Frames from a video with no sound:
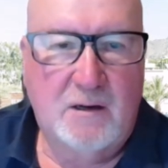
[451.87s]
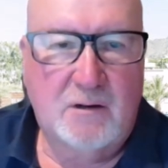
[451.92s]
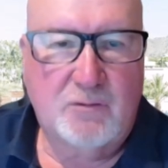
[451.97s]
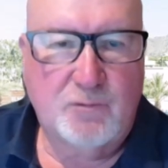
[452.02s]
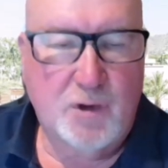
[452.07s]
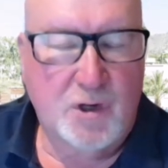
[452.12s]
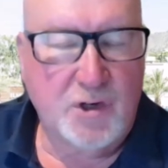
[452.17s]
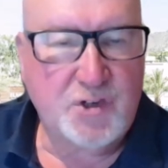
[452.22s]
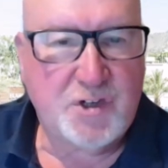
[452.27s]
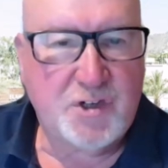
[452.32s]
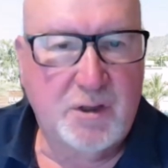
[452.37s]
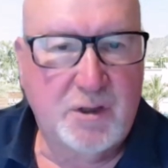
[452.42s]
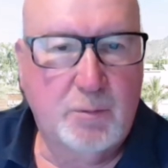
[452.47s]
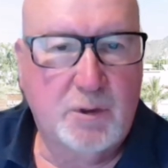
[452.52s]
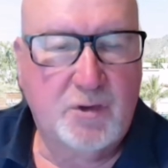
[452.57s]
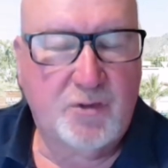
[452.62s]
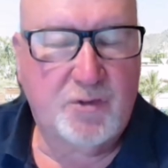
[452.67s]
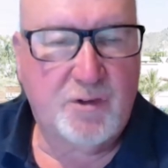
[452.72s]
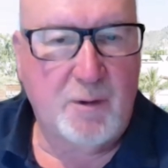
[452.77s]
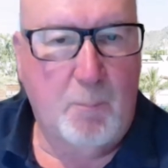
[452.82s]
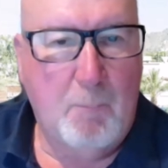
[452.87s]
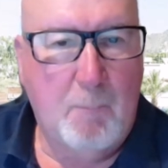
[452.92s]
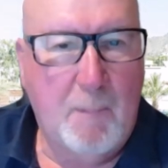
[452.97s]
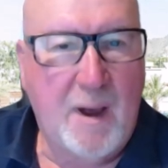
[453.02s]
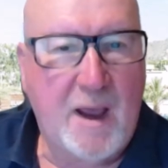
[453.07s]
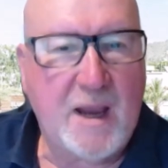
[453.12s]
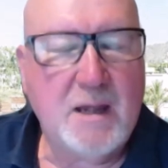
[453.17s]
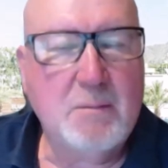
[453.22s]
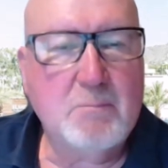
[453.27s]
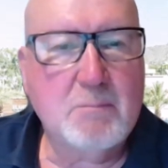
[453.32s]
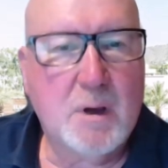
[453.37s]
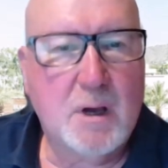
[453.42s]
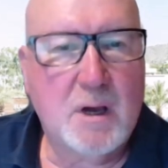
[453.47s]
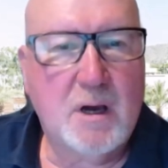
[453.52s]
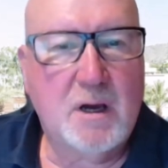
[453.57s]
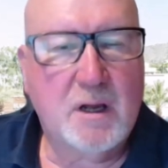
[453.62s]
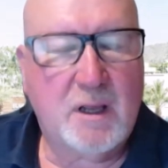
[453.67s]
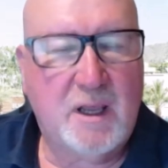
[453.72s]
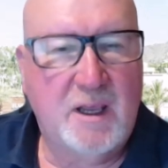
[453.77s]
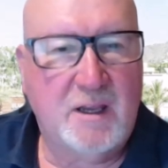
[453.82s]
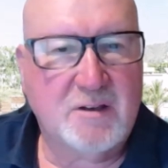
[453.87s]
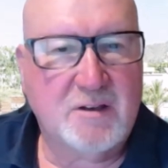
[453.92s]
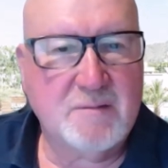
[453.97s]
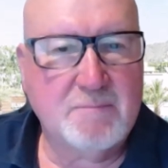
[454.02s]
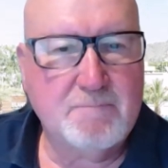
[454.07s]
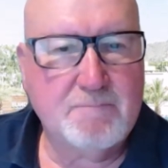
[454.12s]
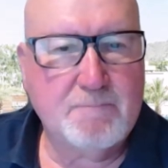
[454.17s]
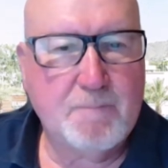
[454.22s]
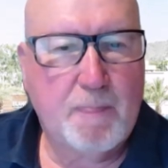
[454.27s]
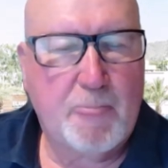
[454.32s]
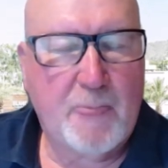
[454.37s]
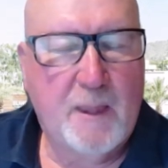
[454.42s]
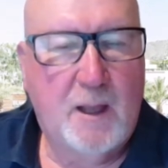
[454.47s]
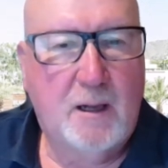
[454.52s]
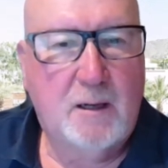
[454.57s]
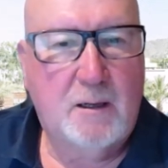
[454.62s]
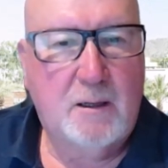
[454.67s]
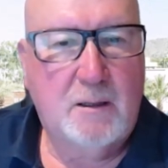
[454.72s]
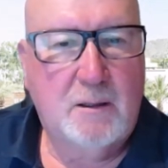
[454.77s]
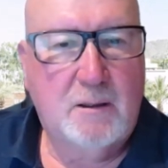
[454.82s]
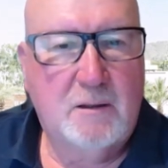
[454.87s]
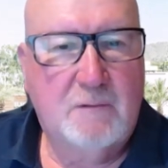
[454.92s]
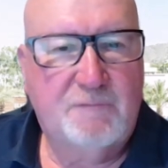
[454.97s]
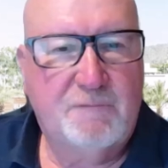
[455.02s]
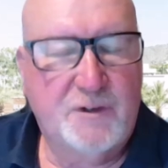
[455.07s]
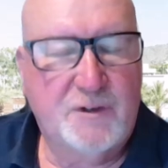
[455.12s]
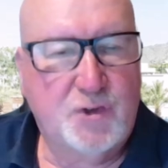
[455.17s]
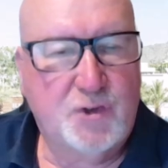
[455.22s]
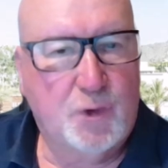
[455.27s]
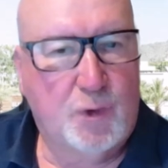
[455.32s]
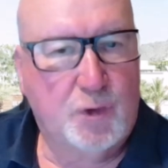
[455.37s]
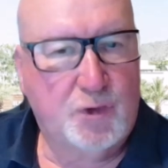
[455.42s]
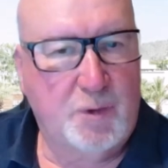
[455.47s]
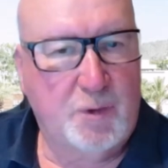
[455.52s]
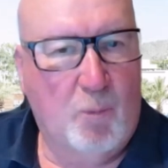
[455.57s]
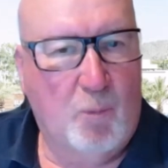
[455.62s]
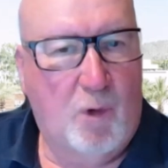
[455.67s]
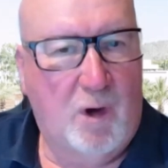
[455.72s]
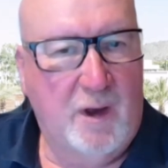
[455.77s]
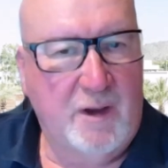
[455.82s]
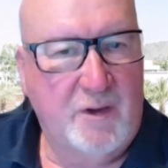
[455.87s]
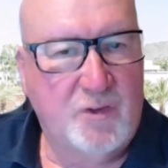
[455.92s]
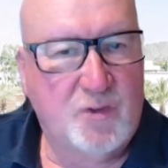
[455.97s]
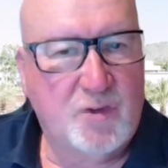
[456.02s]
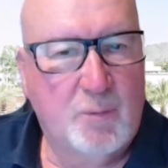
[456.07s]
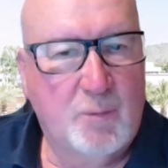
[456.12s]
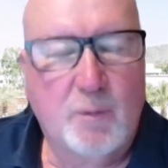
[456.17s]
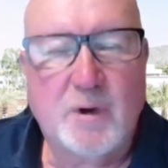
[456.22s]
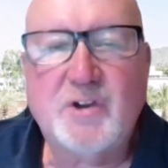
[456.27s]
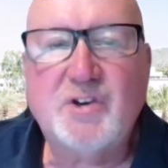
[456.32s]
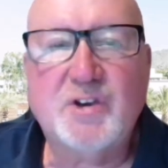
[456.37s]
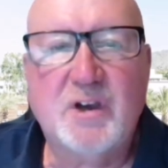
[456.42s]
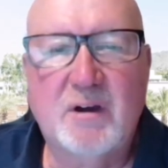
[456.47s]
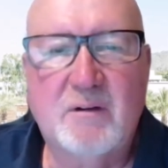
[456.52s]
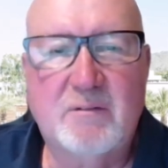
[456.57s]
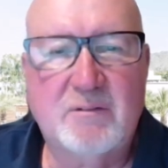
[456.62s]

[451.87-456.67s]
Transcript: Russia was the main market for Georgian wines, which